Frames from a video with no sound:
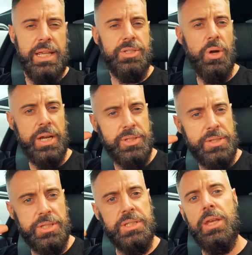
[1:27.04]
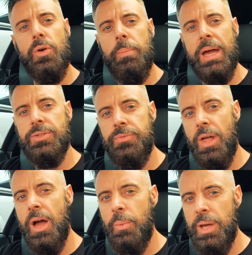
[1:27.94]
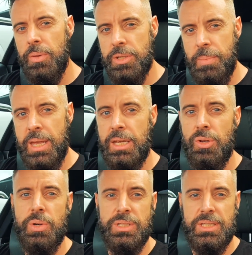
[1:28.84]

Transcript: it, it's not actually the single mass flywheel that's making noise,